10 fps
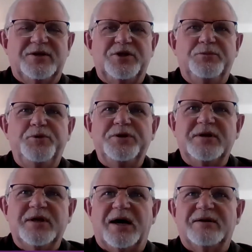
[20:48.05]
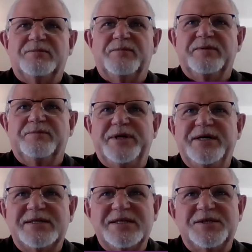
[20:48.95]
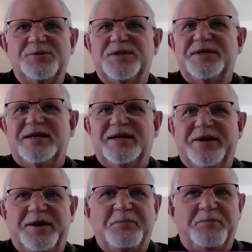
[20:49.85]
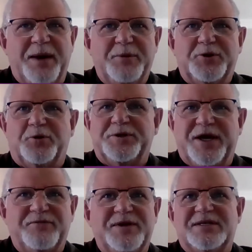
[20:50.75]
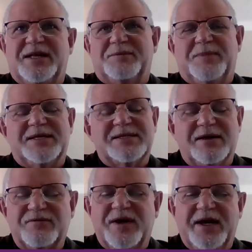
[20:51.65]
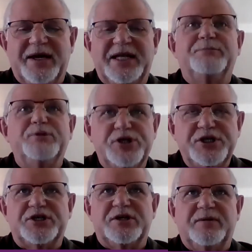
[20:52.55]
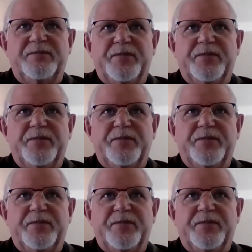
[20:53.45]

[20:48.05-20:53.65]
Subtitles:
To put our persons with hearing impairment or deafness like myself in a position